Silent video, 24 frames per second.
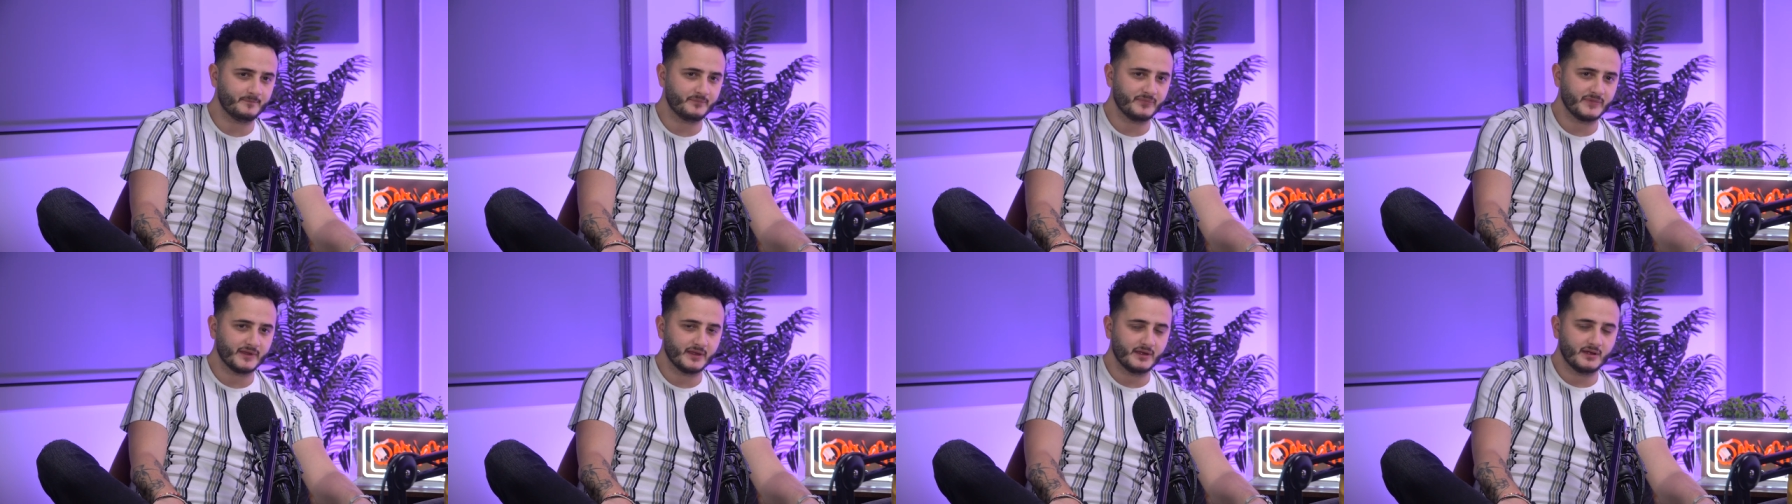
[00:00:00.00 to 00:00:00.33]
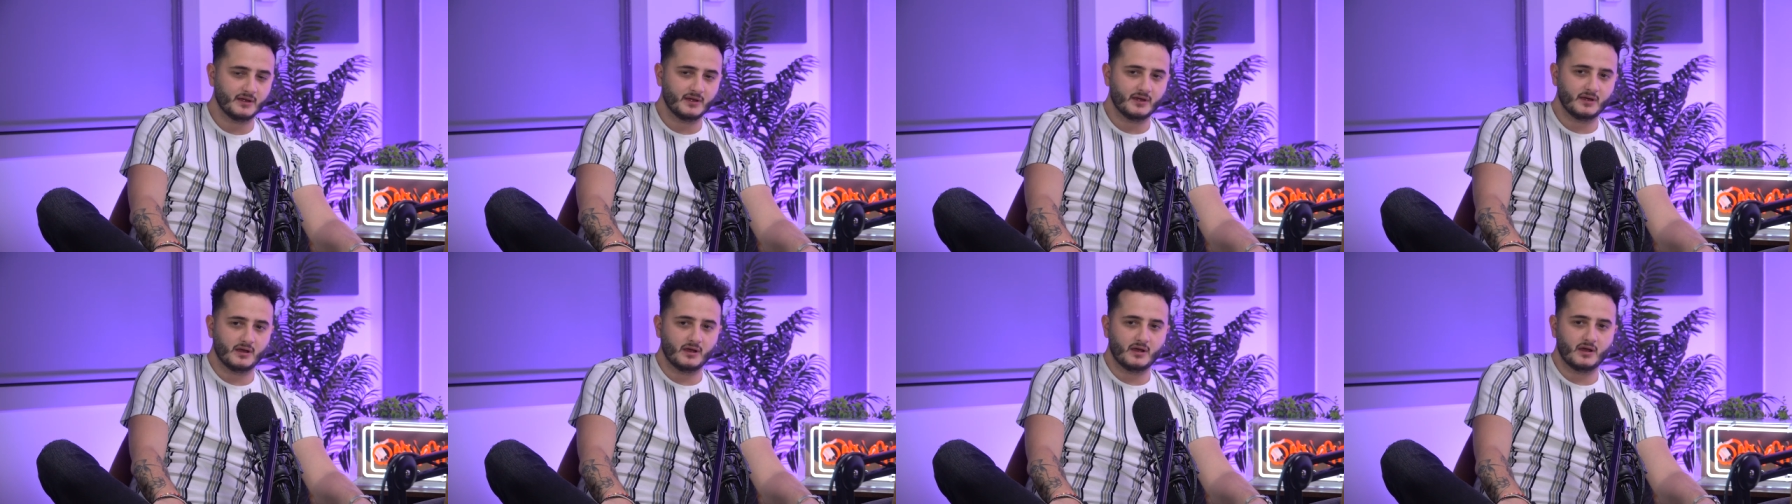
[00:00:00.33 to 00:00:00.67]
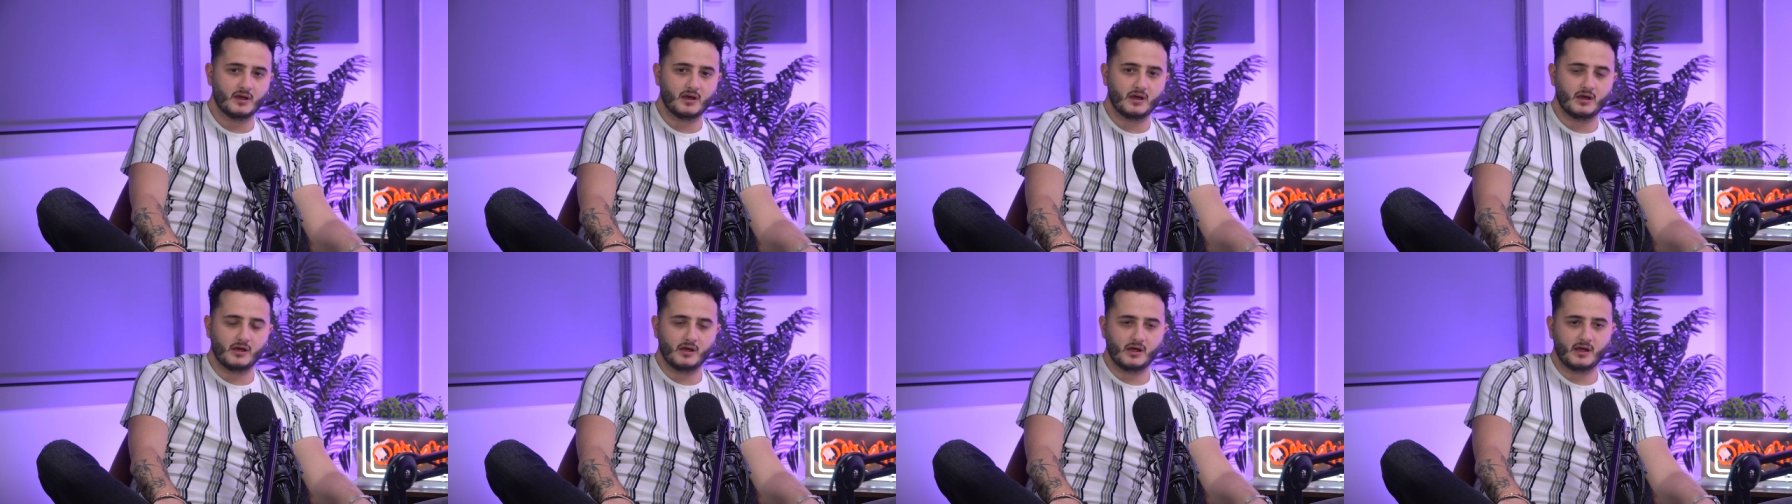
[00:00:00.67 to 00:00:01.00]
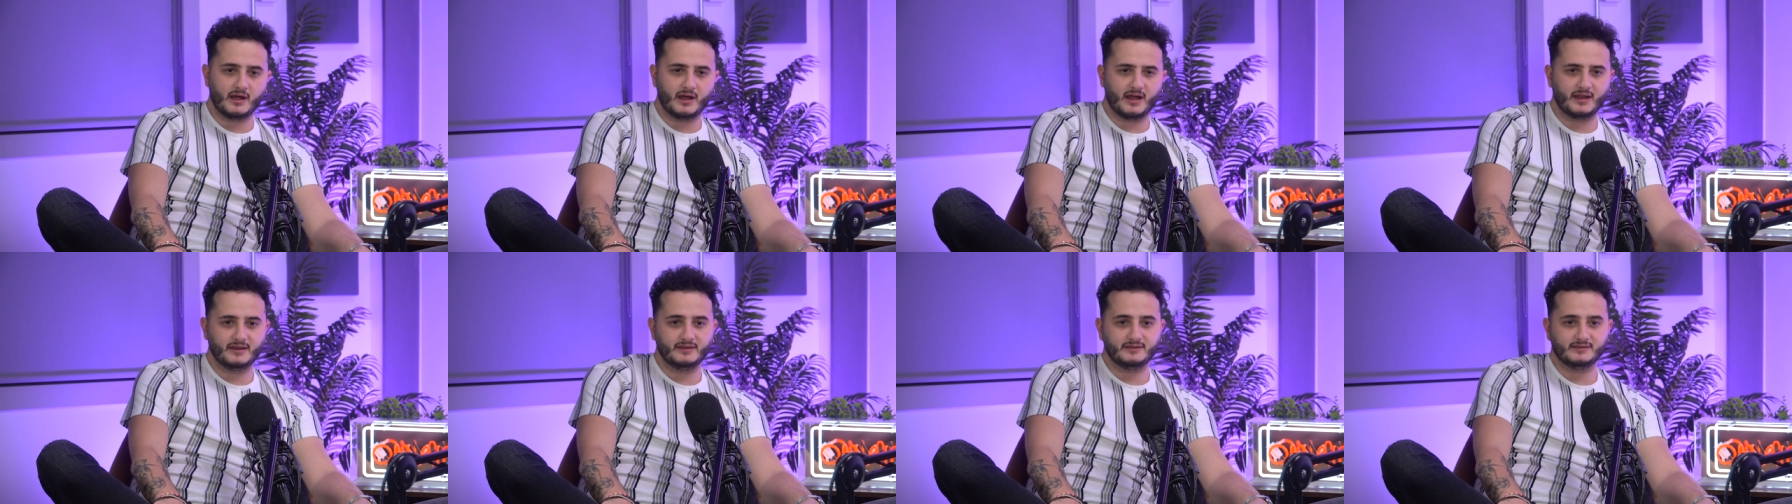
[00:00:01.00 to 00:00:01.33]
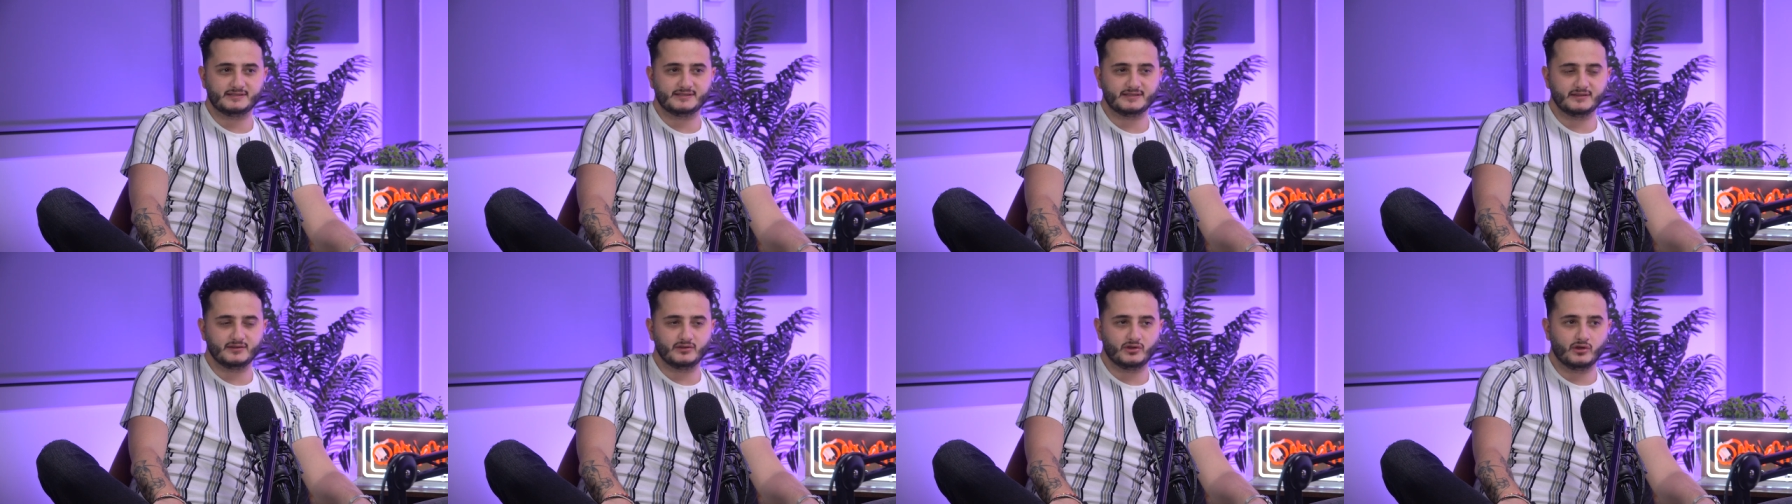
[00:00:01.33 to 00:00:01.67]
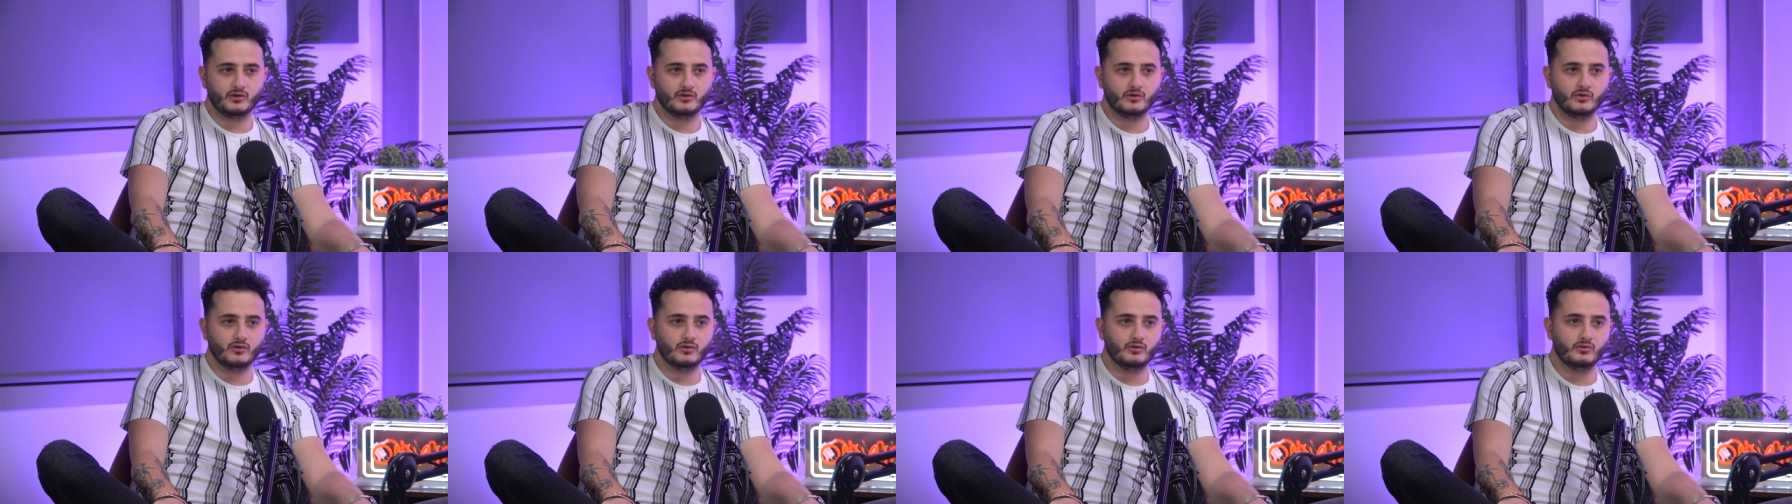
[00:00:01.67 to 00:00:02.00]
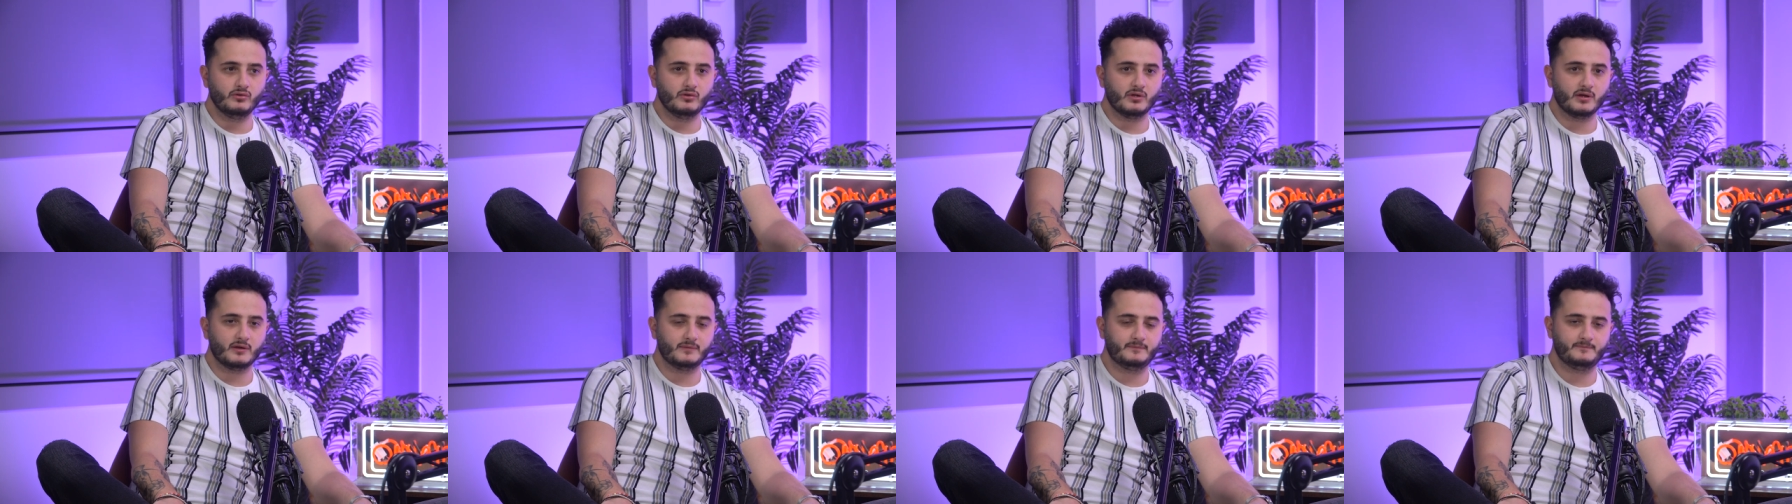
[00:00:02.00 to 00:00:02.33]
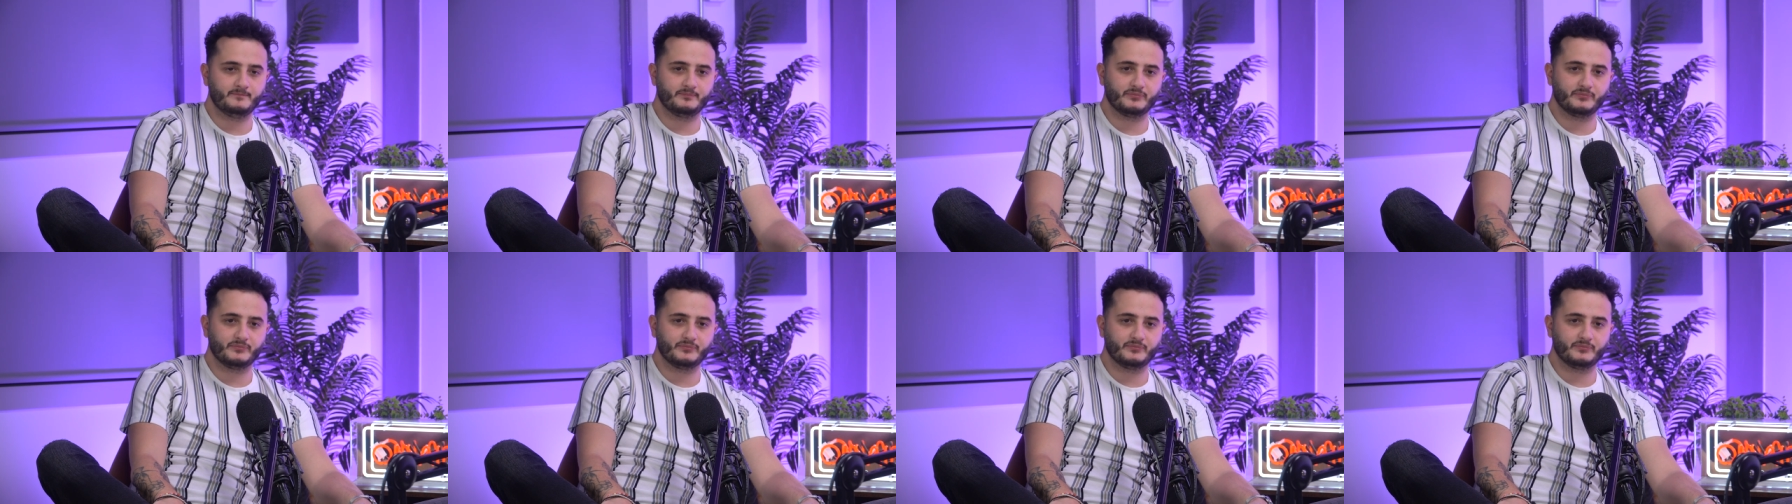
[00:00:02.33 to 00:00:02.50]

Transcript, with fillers: Mm. Uh, and you,